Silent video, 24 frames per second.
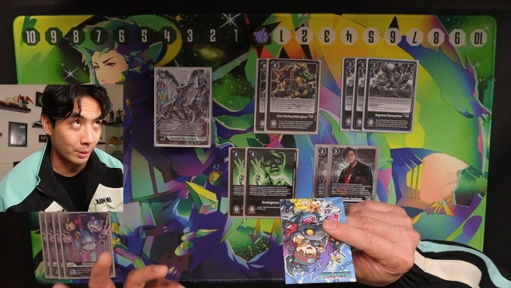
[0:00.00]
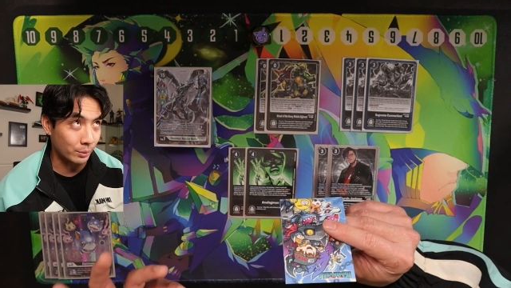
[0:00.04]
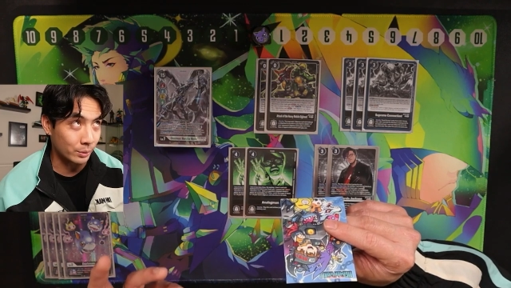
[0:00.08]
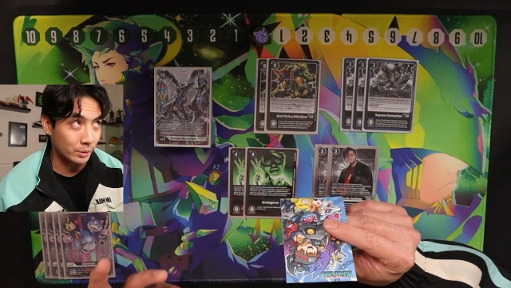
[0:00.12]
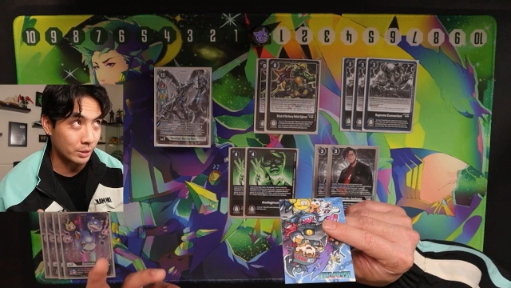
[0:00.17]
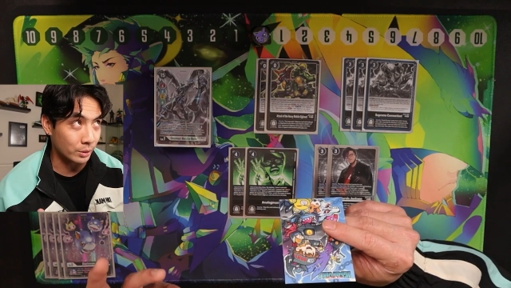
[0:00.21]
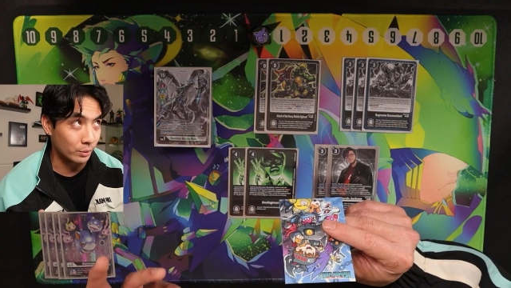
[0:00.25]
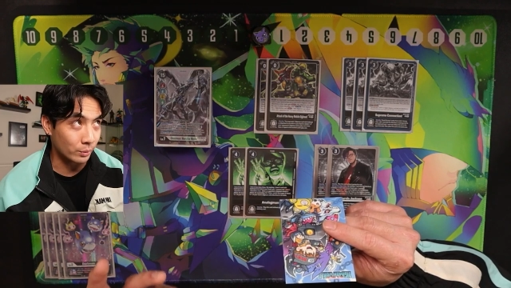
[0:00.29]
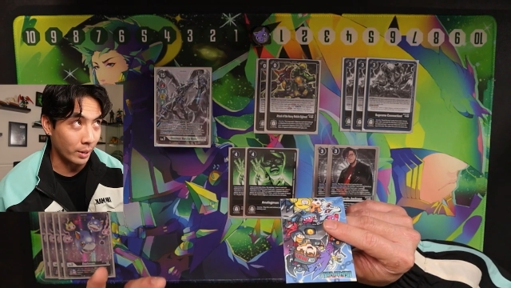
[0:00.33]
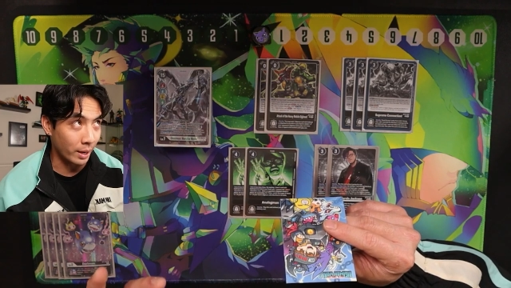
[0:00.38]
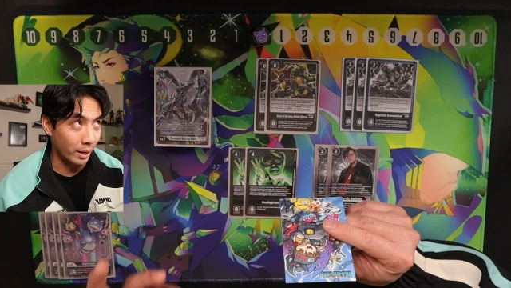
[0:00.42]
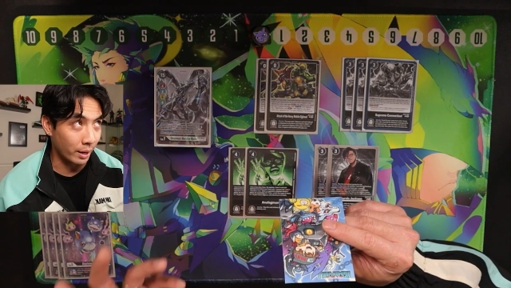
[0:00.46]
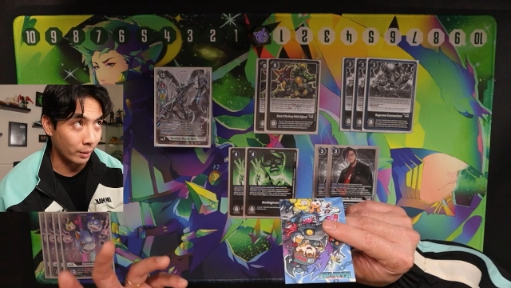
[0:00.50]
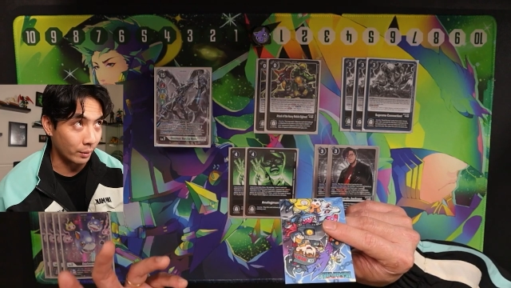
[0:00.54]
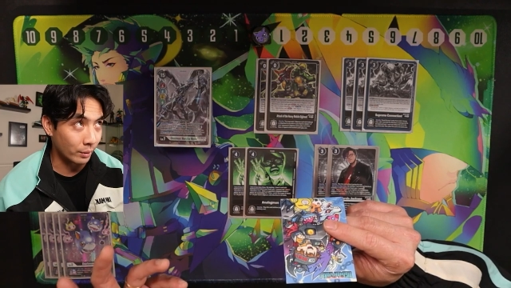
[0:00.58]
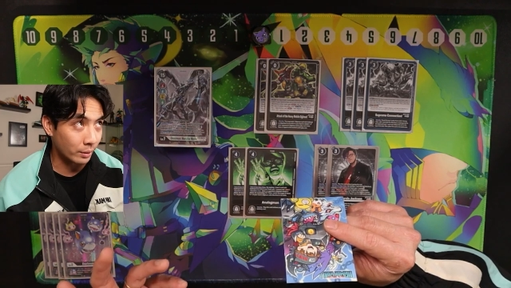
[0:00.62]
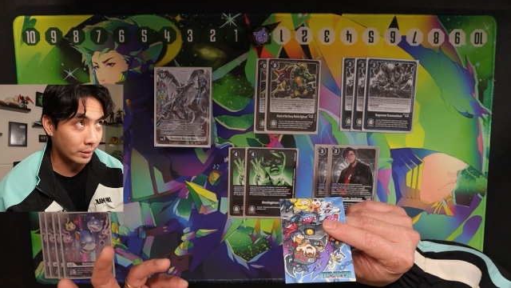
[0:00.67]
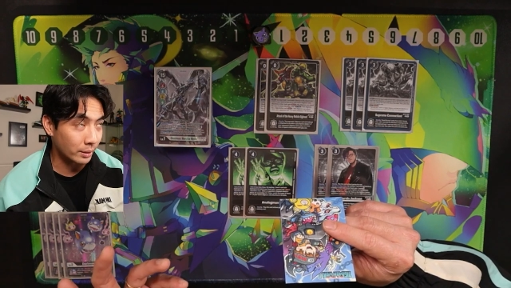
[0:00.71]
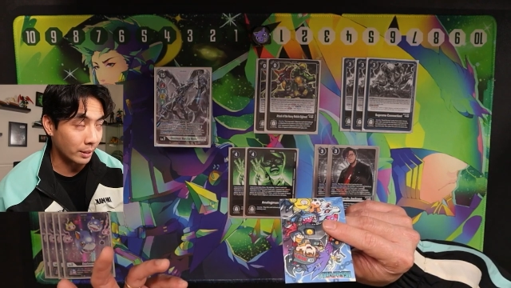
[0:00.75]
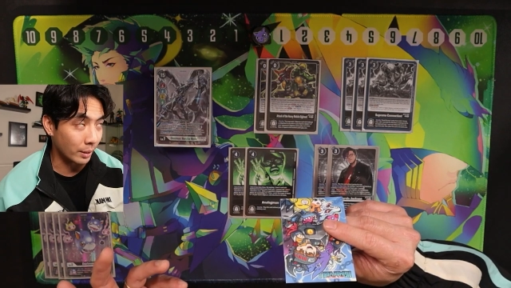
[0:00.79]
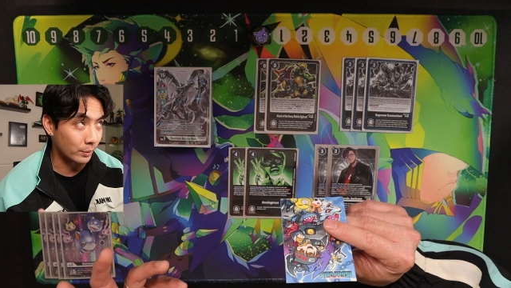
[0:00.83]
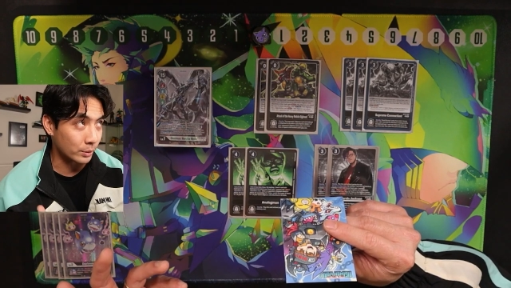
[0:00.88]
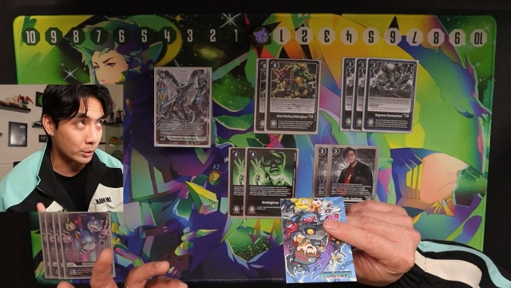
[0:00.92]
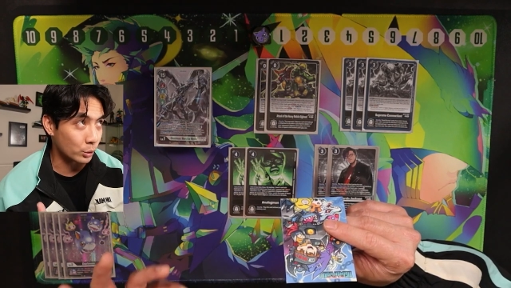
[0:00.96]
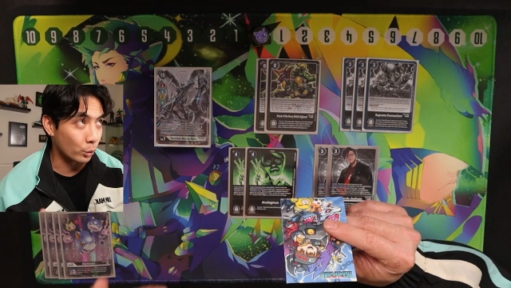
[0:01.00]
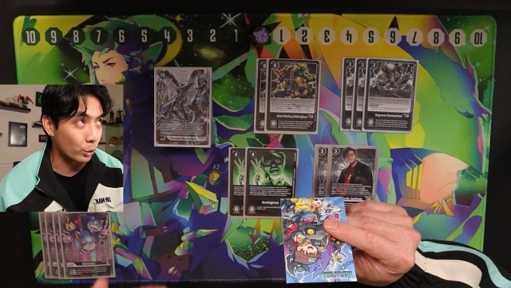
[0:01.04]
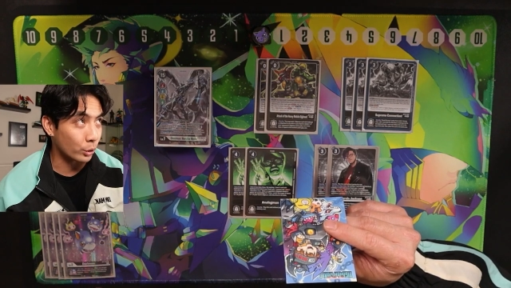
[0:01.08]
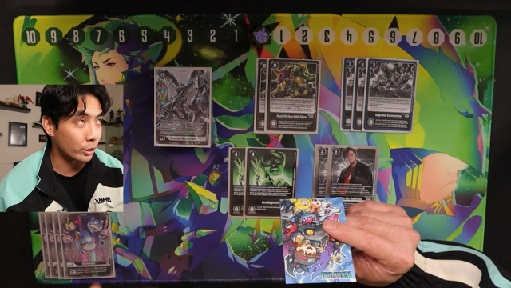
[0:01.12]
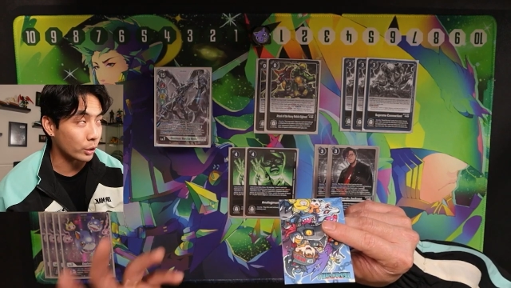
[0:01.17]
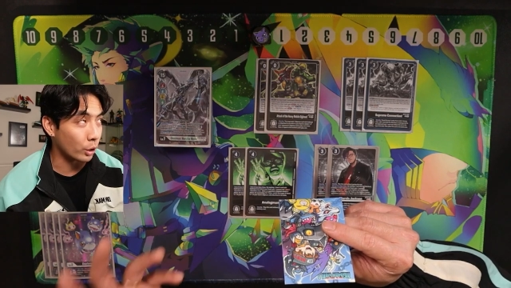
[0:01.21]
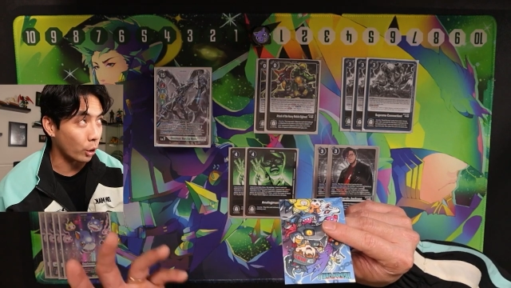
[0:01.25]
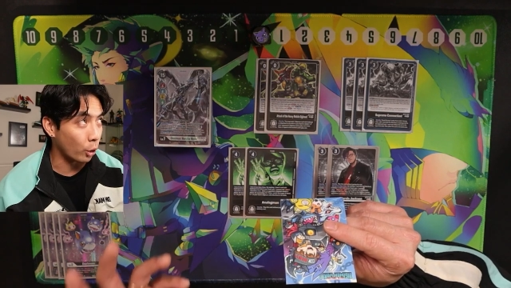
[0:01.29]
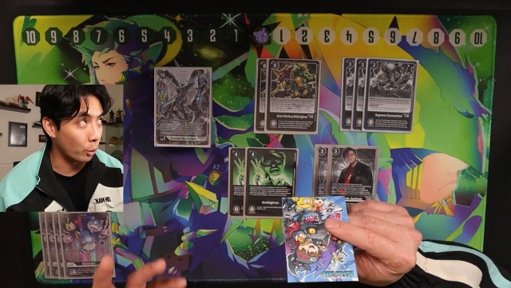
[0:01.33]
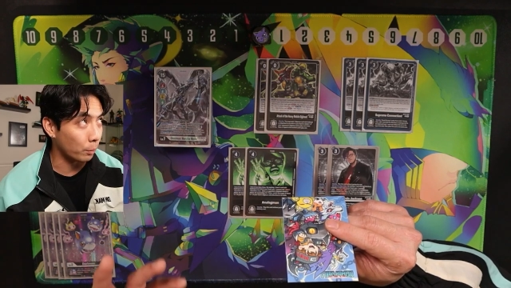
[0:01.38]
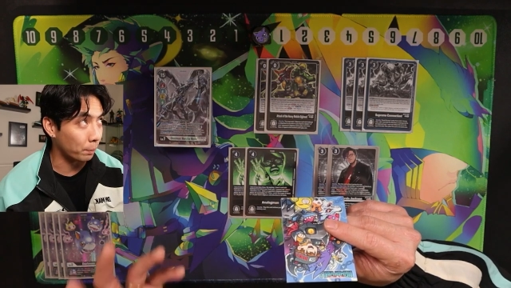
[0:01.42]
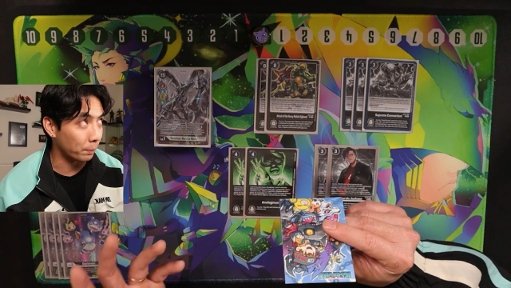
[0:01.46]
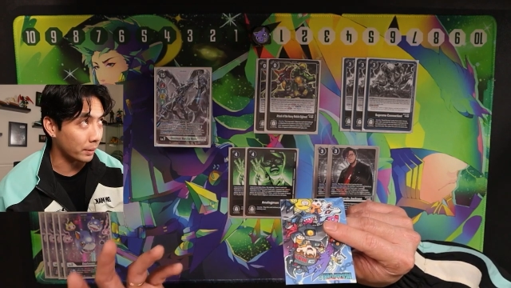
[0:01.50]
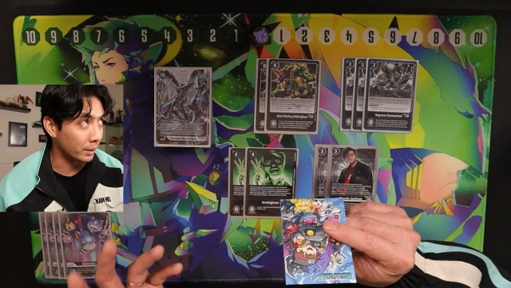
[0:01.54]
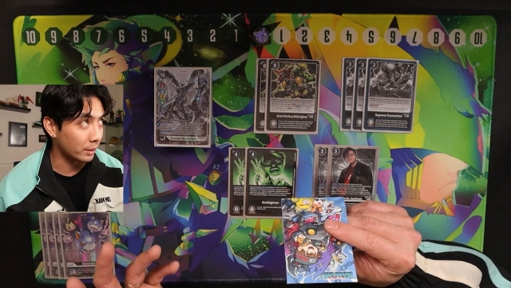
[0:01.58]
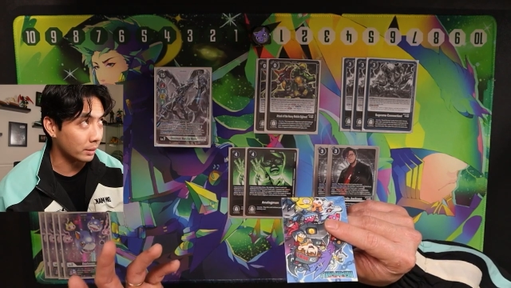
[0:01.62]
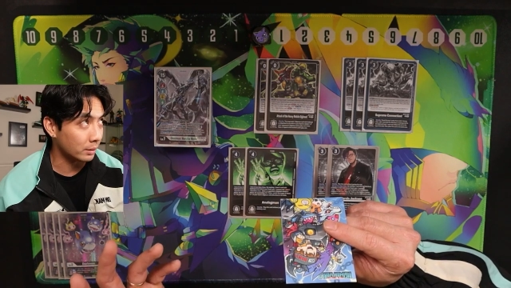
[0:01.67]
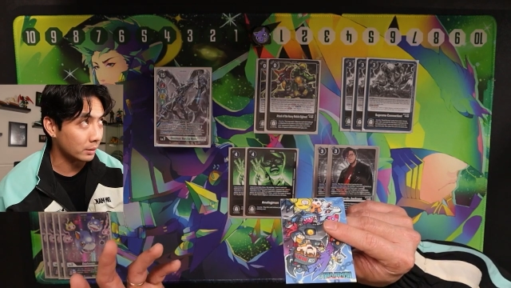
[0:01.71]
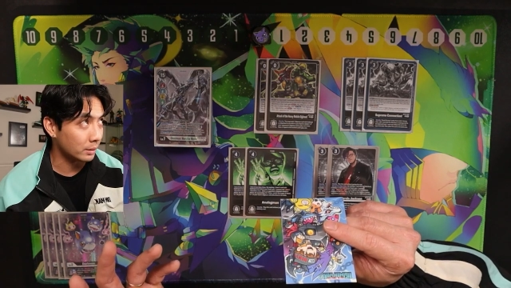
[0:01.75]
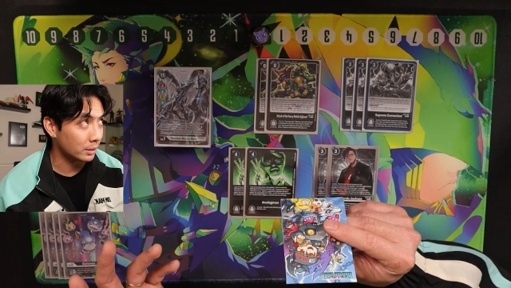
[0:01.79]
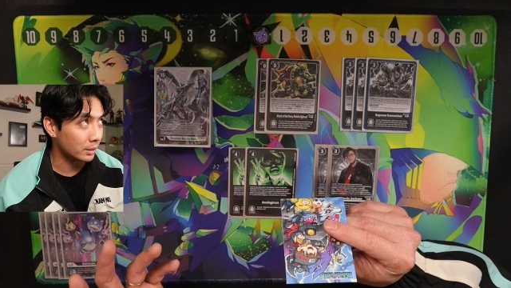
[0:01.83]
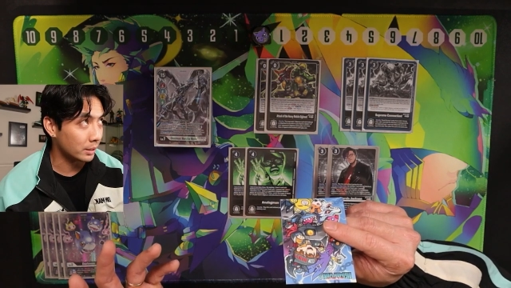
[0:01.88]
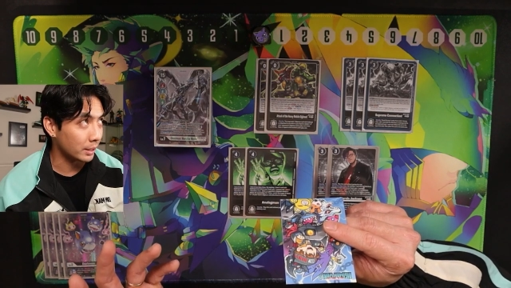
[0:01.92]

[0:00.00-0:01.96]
was around, that was already open,